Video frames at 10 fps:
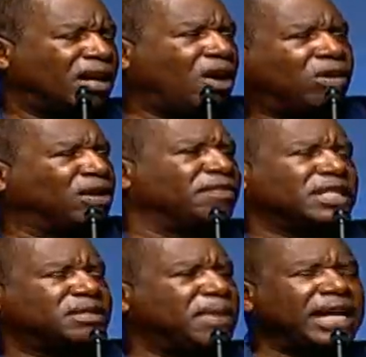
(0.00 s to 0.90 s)
All of
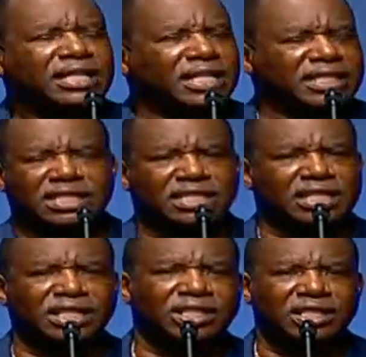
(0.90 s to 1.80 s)
us made this
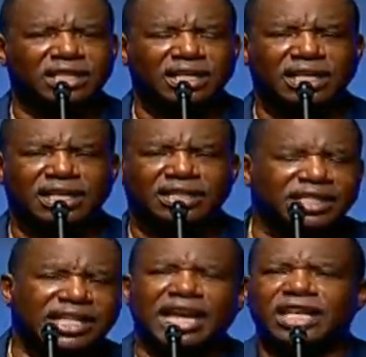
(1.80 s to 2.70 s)
decision.
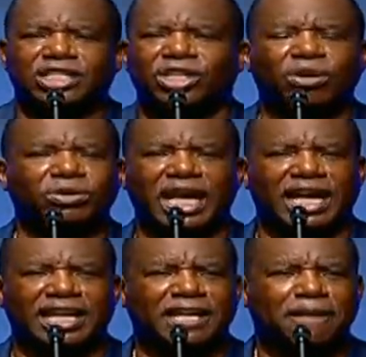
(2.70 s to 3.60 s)
Today is your
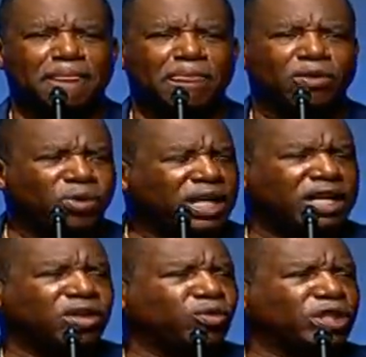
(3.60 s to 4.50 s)
day. We're
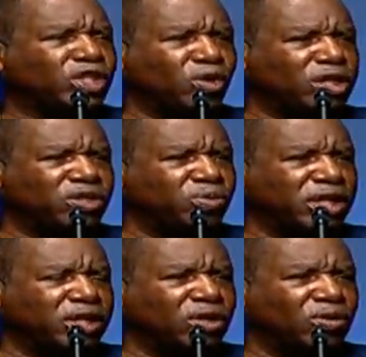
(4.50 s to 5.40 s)
here to rejoice
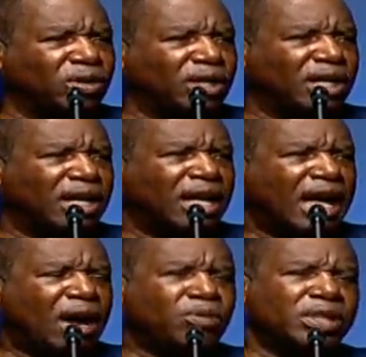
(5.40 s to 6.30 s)
with you.
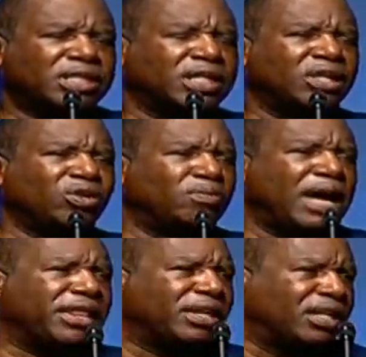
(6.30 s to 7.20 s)
I want to see you
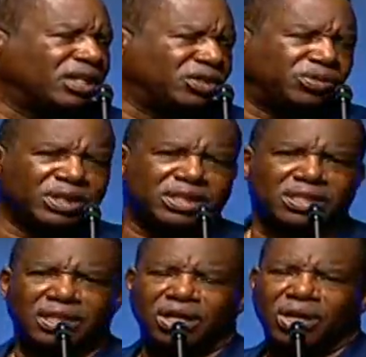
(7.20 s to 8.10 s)
by the
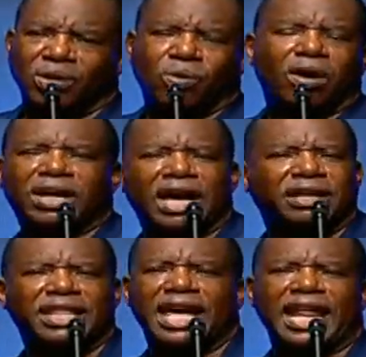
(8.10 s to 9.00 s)
hundreds walk out
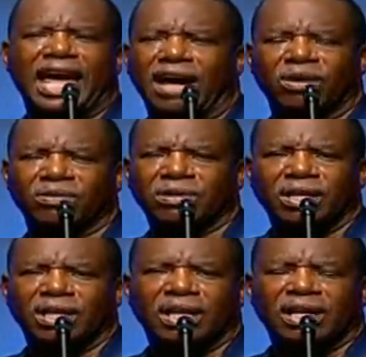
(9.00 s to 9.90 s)
of that aisle,
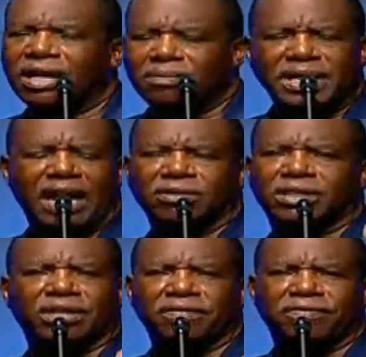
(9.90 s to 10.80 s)
come down
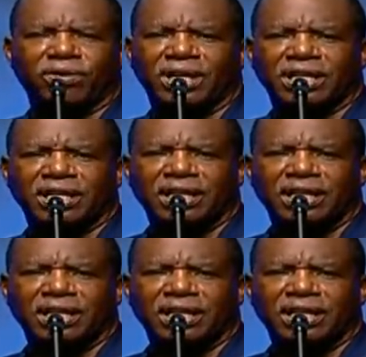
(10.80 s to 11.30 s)
to the front,